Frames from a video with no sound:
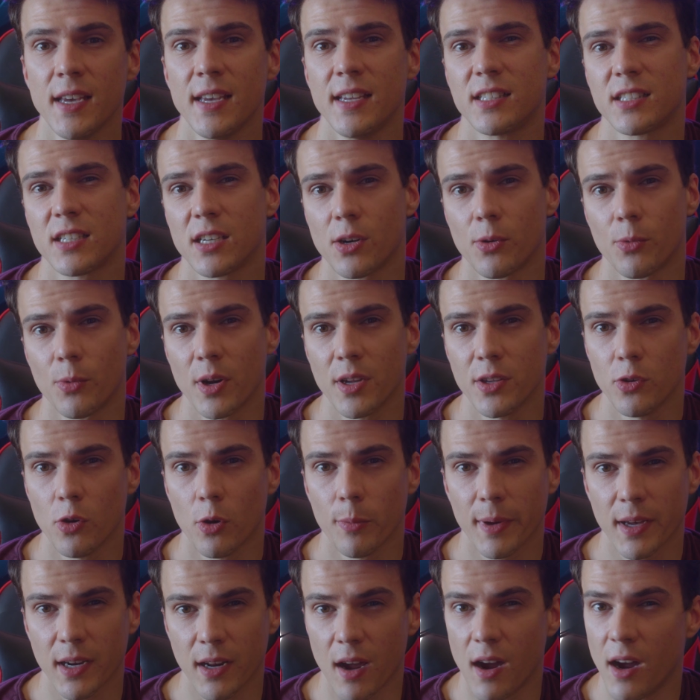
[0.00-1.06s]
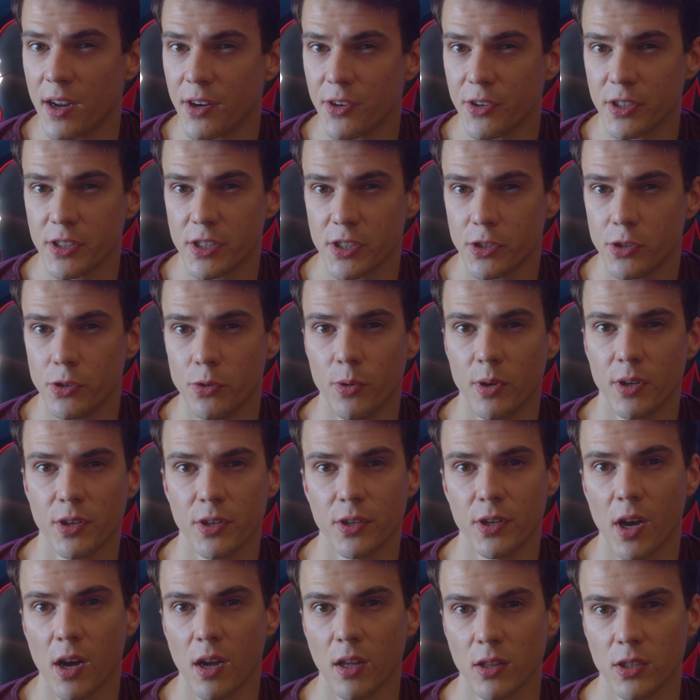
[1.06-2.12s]
it's going to run you about $100 to
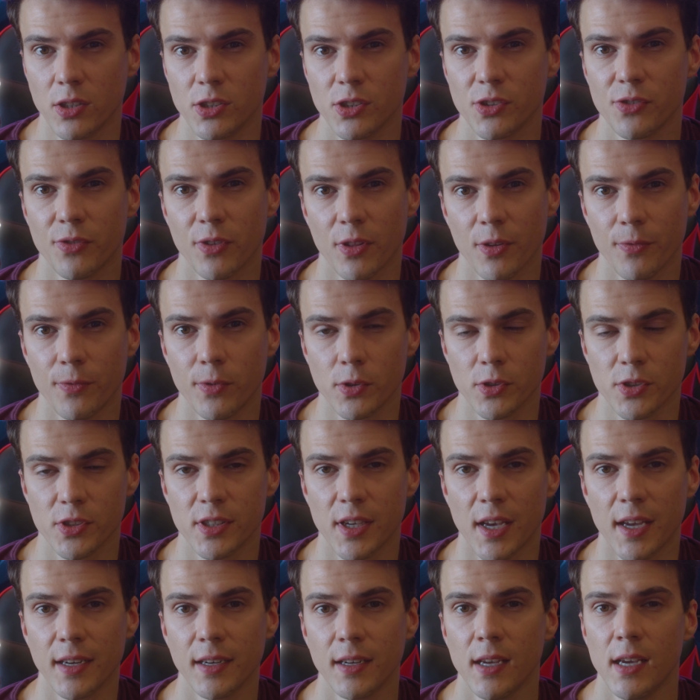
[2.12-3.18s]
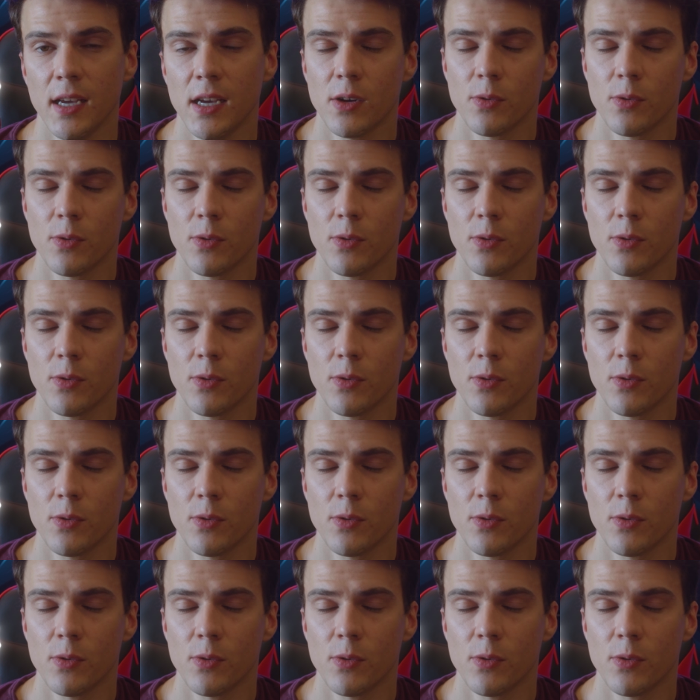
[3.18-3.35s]
$200 for the full set,